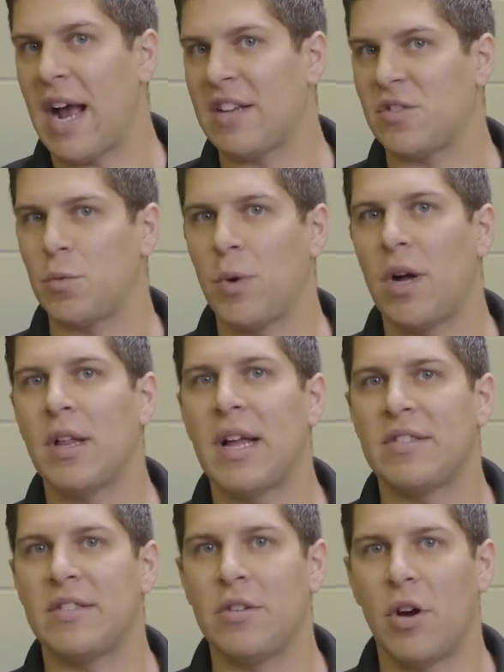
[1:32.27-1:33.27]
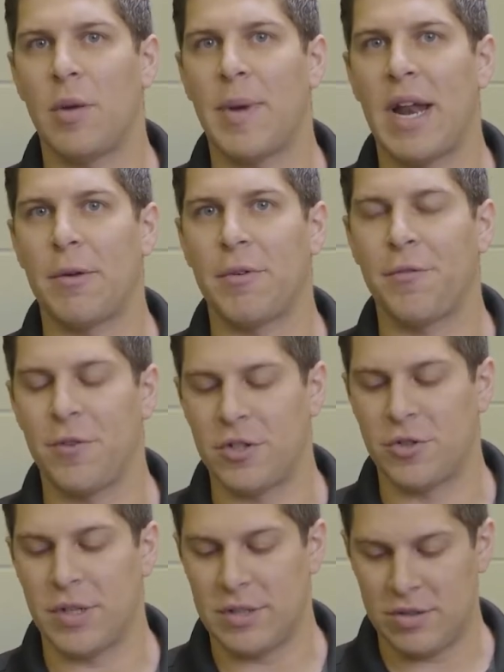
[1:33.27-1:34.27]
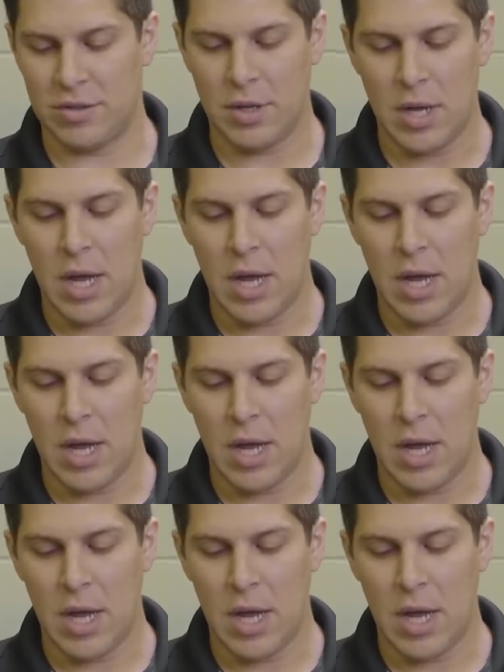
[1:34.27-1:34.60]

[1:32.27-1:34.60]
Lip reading: as well as the automatic refrigerants.